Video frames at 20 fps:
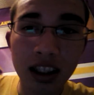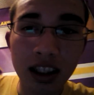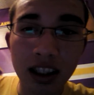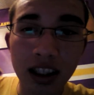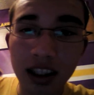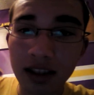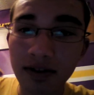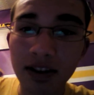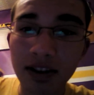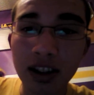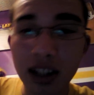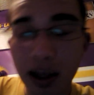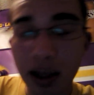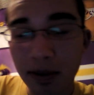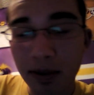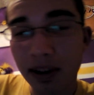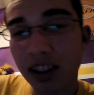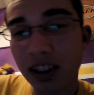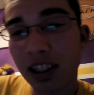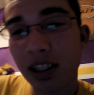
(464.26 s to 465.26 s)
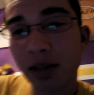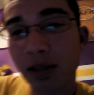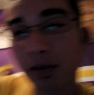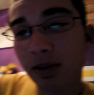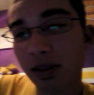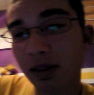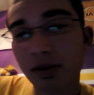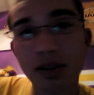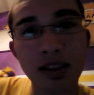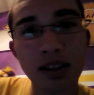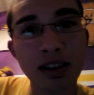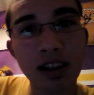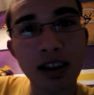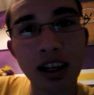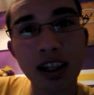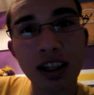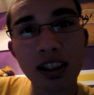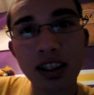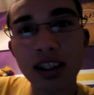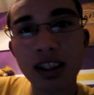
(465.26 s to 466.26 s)
This is the first time I've seen them was with you
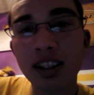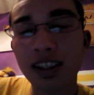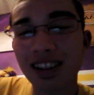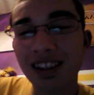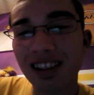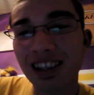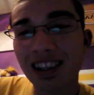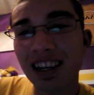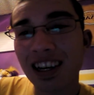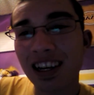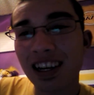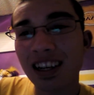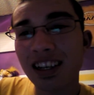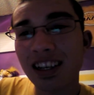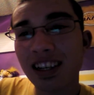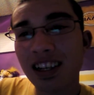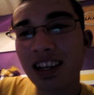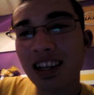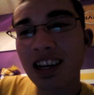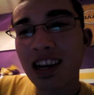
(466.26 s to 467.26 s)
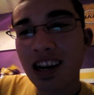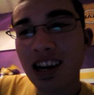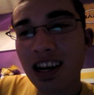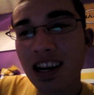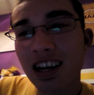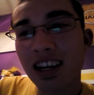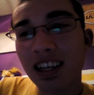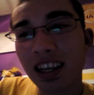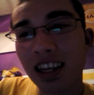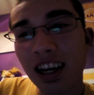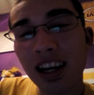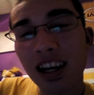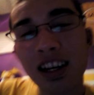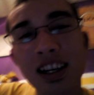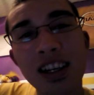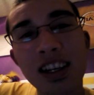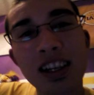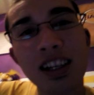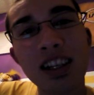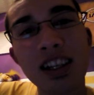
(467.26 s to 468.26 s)
guys, so yeah.
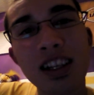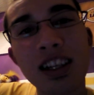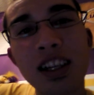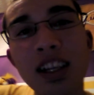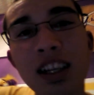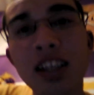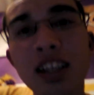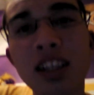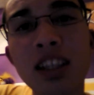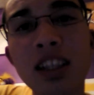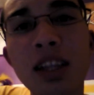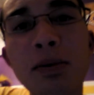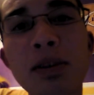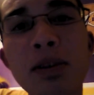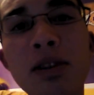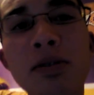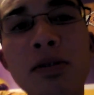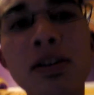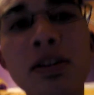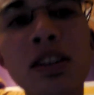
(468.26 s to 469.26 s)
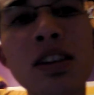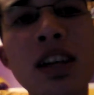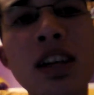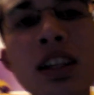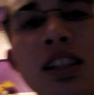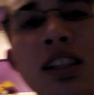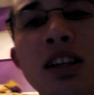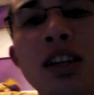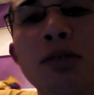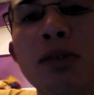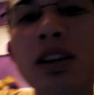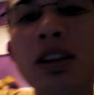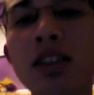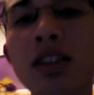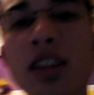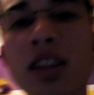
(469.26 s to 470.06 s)
Let me know what you guys think about